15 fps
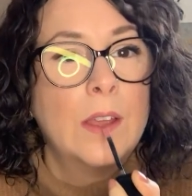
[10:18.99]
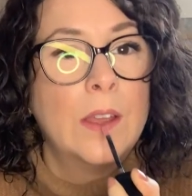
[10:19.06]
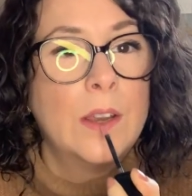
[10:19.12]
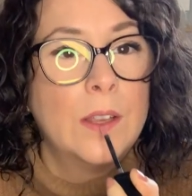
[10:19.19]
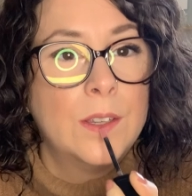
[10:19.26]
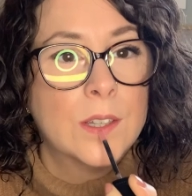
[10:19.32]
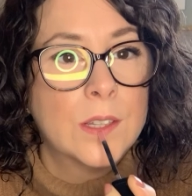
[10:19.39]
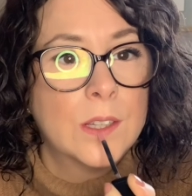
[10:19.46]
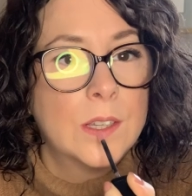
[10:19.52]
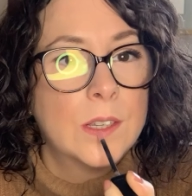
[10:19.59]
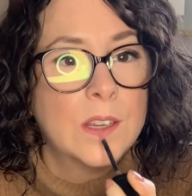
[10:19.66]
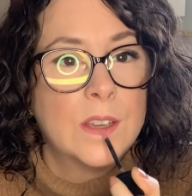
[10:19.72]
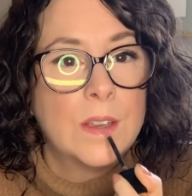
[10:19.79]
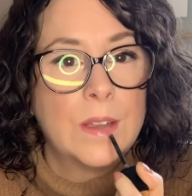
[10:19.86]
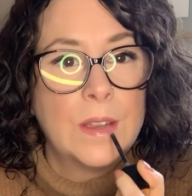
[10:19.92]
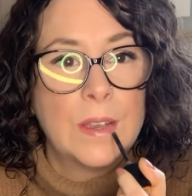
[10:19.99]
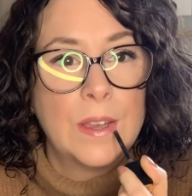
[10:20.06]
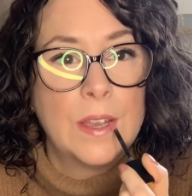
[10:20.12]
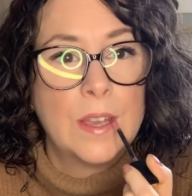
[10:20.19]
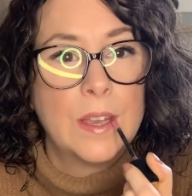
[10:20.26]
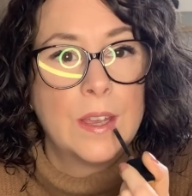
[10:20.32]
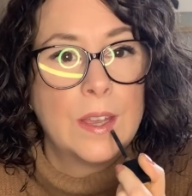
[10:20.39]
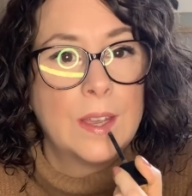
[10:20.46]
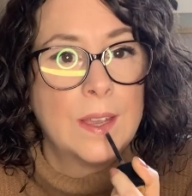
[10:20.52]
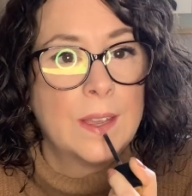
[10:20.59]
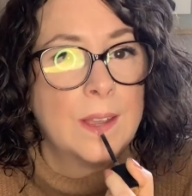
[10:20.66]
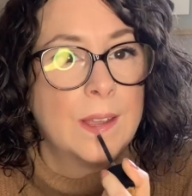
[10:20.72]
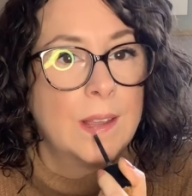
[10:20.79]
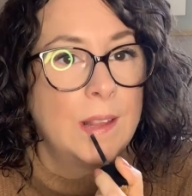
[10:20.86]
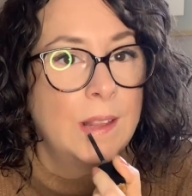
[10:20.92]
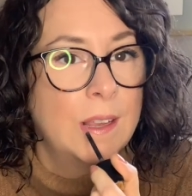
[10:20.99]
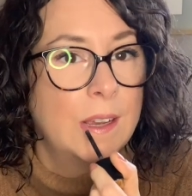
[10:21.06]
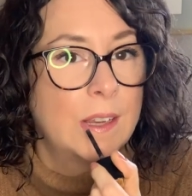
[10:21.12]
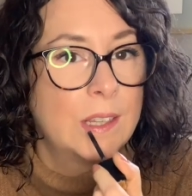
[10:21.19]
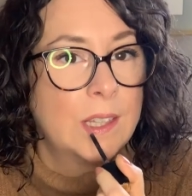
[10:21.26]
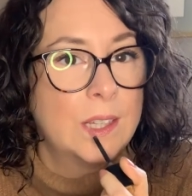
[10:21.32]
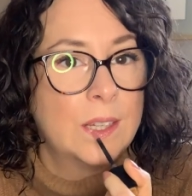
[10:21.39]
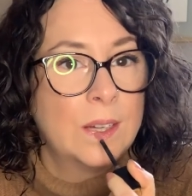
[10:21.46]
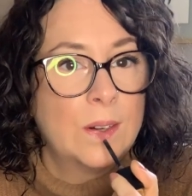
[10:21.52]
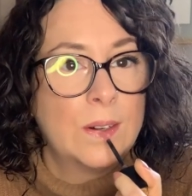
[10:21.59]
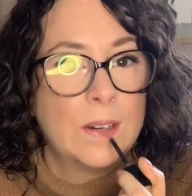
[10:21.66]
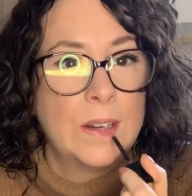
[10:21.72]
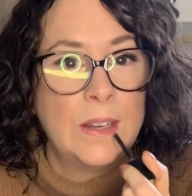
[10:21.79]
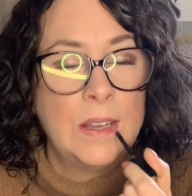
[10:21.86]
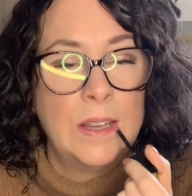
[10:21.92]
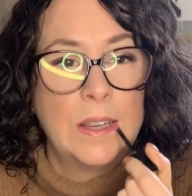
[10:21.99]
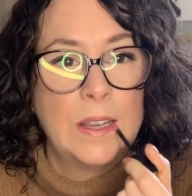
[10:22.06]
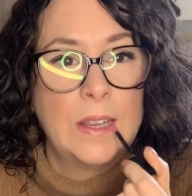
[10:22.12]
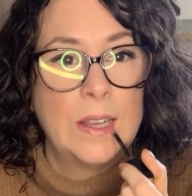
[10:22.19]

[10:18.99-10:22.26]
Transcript: And it just looks so pretty.